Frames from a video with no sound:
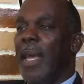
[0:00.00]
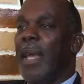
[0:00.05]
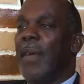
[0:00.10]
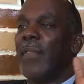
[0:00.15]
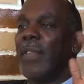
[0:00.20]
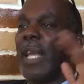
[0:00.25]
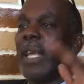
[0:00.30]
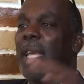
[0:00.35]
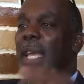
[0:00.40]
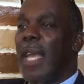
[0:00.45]

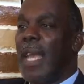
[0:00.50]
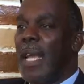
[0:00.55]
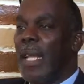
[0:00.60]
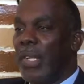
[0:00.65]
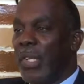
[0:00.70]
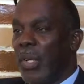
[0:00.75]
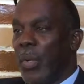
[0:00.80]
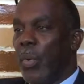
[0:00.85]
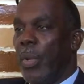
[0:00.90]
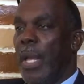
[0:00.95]
If they
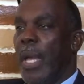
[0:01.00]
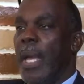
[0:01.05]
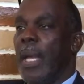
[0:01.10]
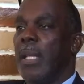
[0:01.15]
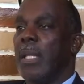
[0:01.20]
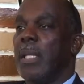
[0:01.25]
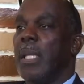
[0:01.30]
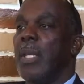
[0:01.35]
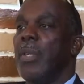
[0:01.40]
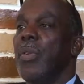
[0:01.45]
can't show
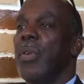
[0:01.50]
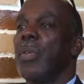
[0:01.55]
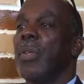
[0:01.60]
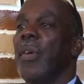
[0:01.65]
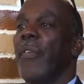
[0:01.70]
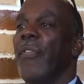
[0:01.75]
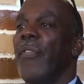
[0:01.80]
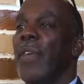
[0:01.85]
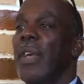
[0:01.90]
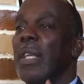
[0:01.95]
that, then your
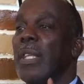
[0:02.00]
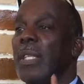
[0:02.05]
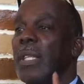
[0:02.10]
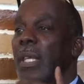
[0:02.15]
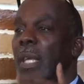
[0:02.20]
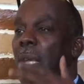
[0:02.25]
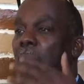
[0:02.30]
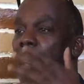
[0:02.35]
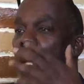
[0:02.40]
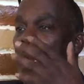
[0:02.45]
defense,